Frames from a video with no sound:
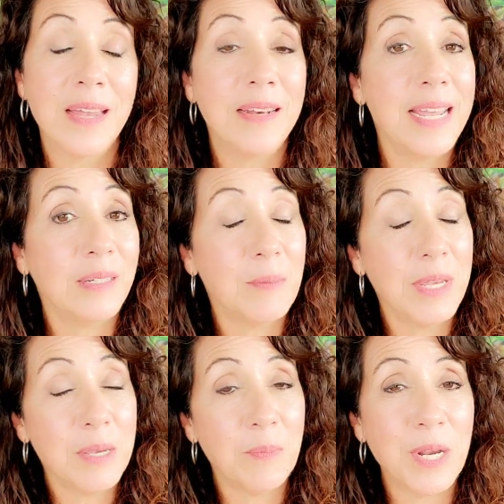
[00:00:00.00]
Now let me
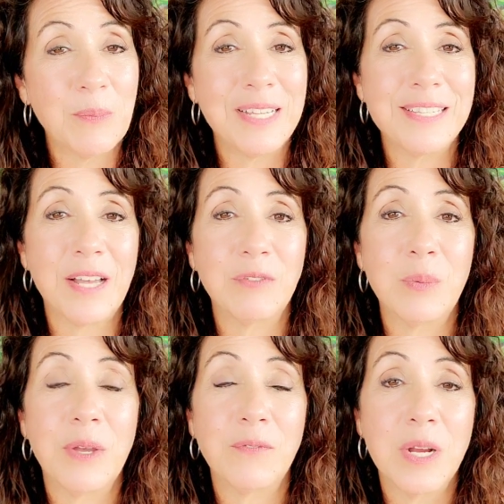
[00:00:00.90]
compare myself to
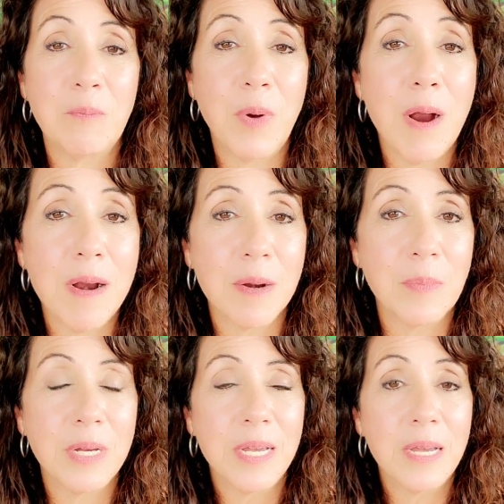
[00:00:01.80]
my friend Barb.